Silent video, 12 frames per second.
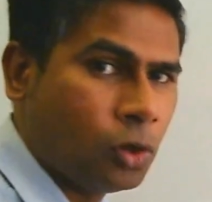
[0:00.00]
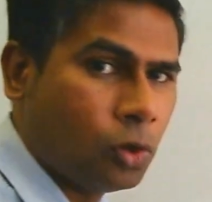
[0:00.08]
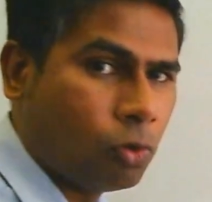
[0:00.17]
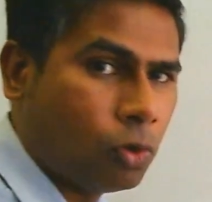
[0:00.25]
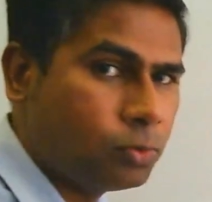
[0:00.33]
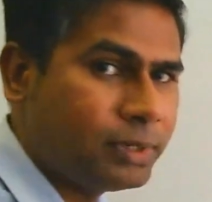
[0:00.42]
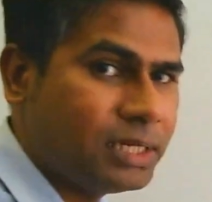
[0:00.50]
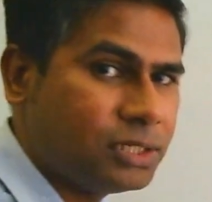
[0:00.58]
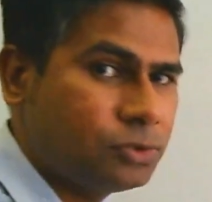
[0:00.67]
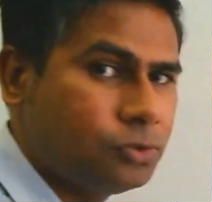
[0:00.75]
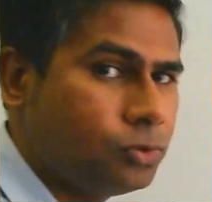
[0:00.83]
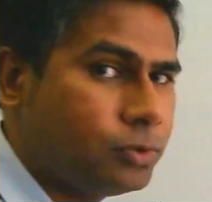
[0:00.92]
all we need
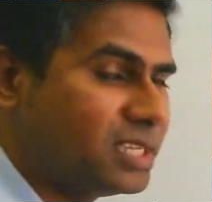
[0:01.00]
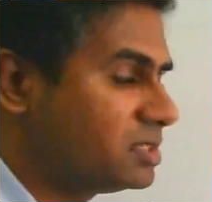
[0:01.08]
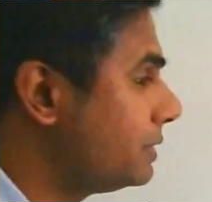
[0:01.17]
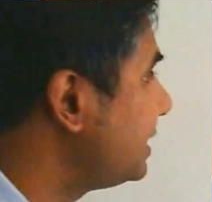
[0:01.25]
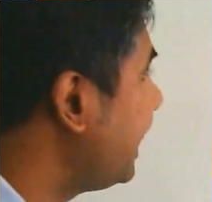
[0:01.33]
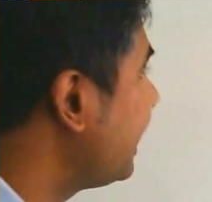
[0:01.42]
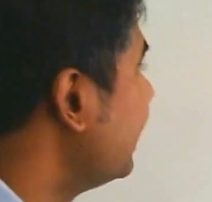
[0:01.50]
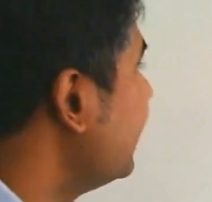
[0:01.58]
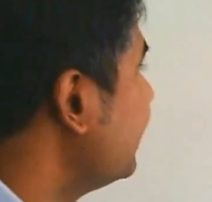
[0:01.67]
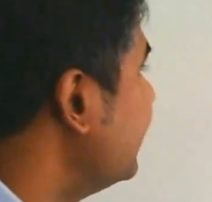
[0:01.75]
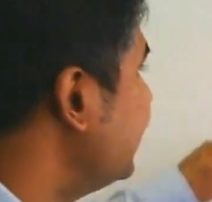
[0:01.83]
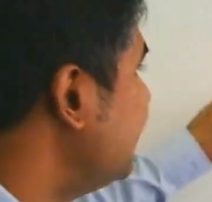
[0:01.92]
to do is we take
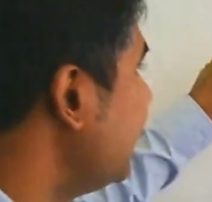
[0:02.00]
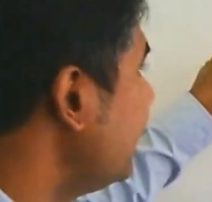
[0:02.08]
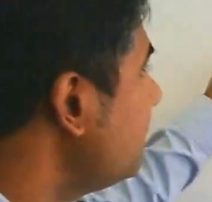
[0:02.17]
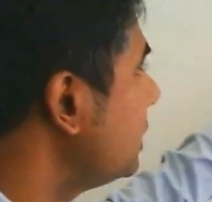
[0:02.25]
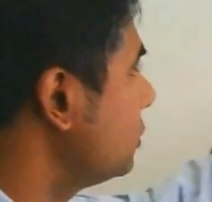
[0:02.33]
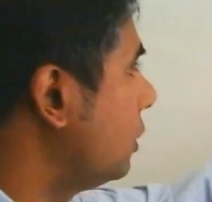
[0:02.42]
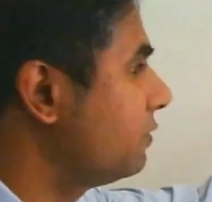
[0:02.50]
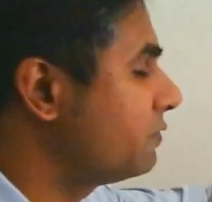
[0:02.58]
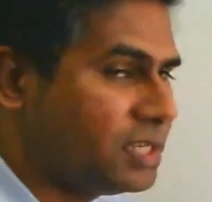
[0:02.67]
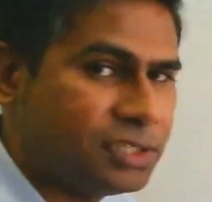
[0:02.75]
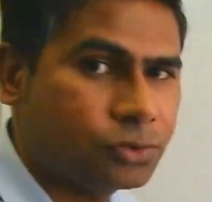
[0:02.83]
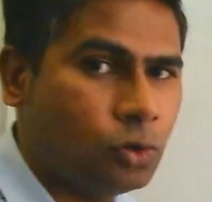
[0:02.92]
the determinant of
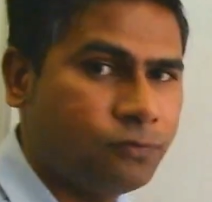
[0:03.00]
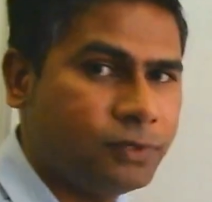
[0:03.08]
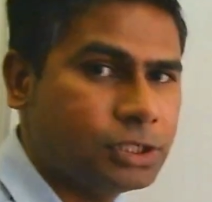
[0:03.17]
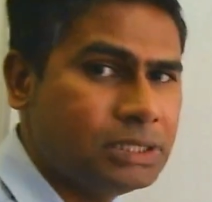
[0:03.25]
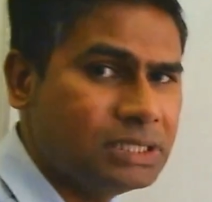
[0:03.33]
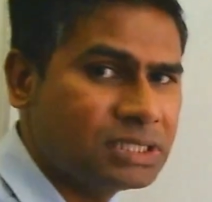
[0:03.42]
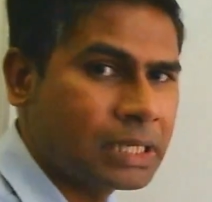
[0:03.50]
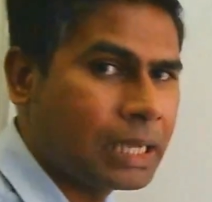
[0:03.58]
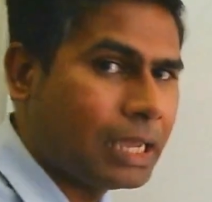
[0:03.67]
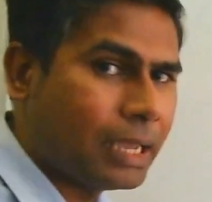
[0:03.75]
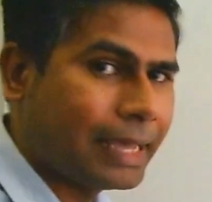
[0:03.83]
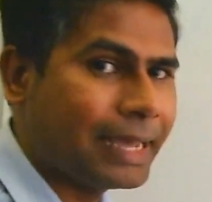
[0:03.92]
these coefficients
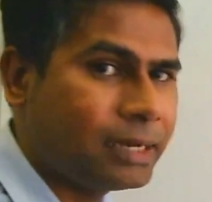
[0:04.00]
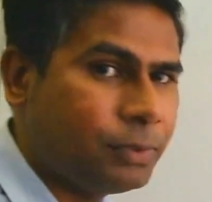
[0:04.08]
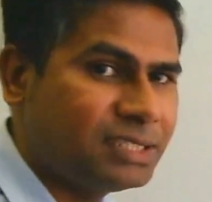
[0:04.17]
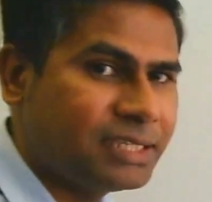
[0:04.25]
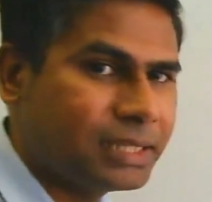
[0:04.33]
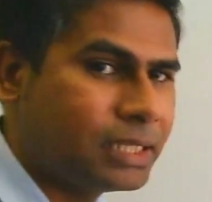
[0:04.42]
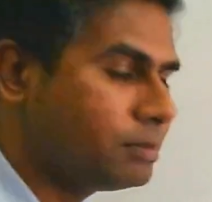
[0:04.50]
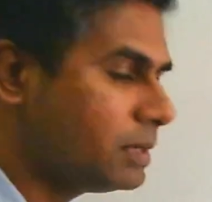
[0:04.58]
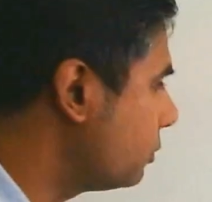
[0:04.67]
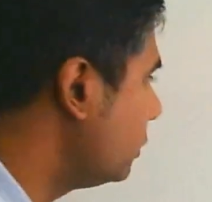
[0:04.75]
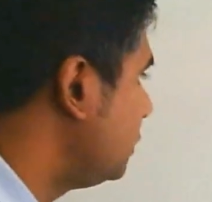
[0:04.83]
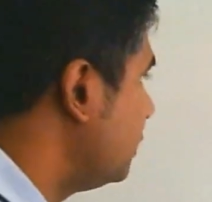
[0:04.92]
and we set them
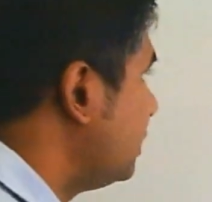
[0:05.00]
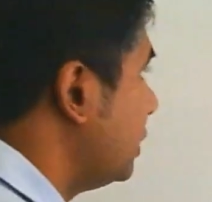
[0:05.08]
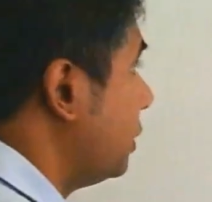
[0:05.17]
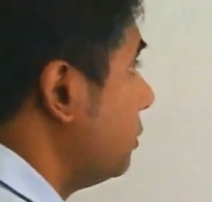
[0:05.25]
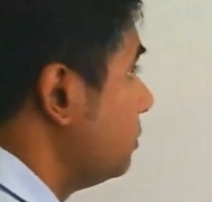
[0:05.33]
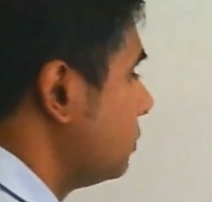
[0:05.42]
equal to 0.